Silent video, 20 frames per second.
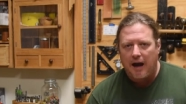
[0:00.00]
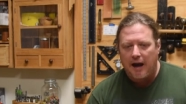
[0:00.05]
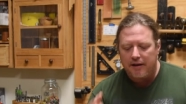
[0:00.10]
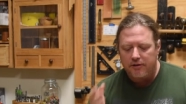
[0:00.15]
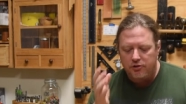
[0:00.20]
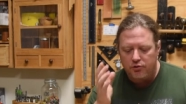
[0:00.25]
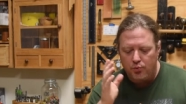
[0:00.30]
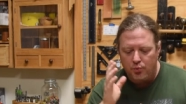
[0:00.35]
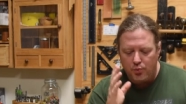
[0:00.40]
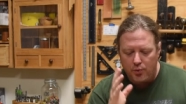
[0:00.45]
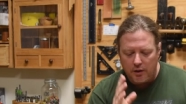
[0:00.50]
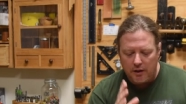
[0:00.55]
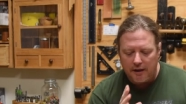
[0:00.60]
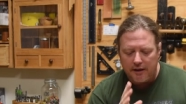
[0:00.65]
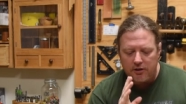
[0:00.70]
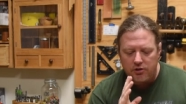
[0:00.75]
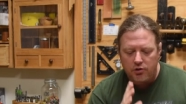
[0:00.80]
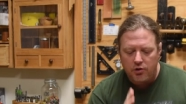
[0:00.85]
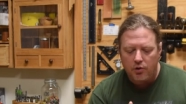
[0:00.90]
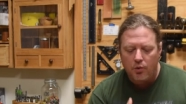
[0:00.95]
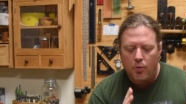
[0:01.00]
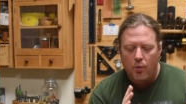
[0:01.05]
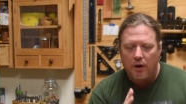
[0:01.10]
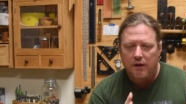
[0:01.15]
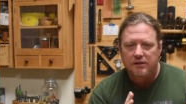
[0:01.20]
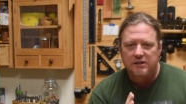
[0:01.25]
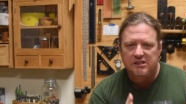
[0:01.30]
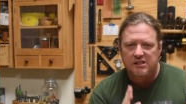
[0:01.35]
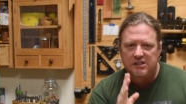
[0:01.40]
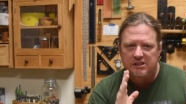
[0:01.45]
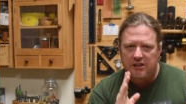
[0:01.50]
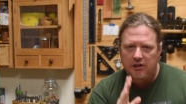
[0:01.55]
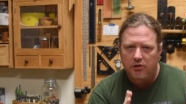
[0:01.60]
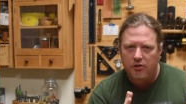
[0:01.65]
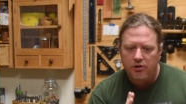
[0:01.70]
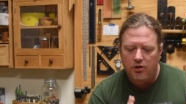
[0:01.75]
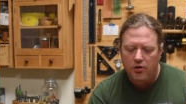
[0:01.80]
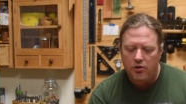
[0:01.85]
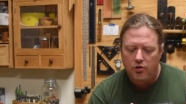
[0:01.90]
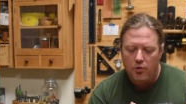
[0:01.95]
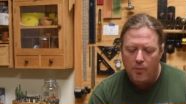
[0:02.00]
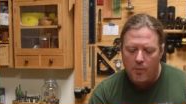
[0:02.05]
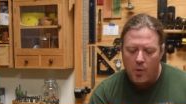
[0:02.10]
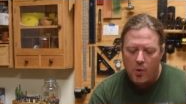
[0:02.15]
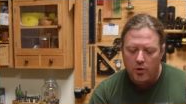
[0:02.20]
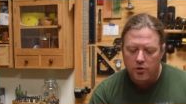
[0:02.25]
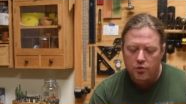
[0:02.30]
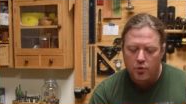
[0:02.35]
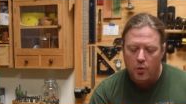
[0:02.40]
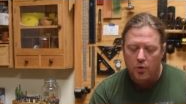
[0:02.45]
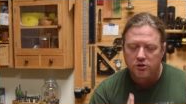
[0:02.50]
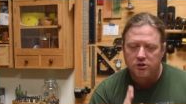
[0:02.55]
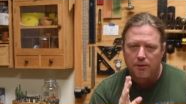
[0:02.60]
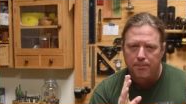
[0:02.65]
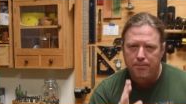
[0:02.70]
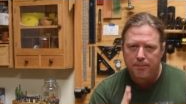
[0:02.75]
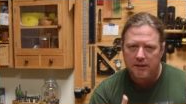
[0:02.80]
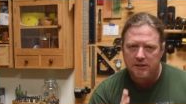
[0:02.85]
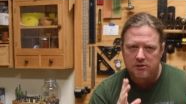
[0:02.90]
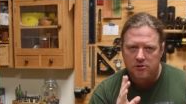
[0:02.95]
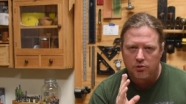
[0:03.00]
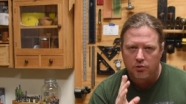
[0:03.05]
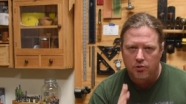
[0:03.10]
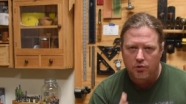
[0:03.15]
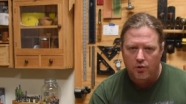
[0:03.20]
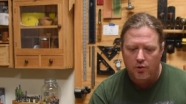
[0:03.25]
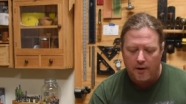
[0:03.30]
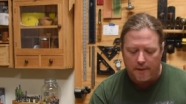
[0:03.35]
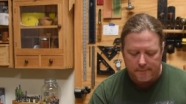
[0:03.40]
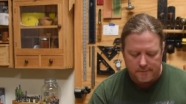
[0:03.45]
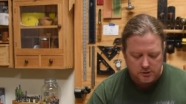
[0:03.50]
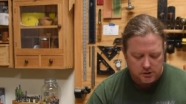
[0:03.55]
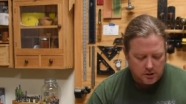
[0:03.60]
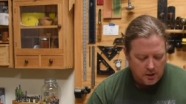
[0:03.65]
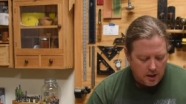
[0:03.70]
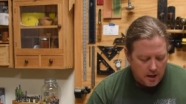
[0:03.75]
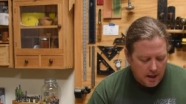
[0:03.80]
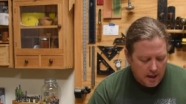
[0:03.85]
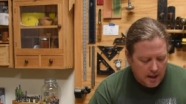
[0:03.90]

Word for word: I really do want to steer you more towards the pistol grips,